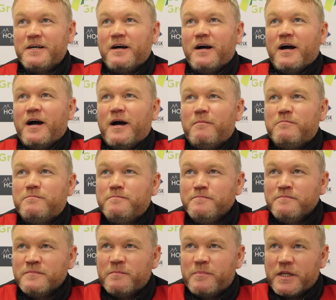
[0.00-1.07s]

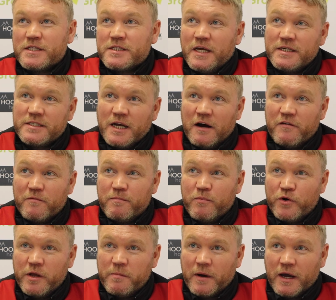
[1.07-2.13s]
But it's nice to have
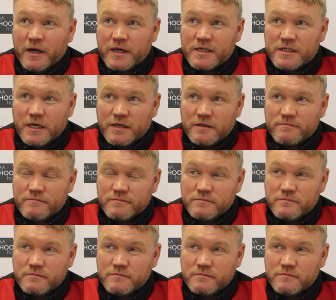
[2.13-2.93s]
Woody back. He's had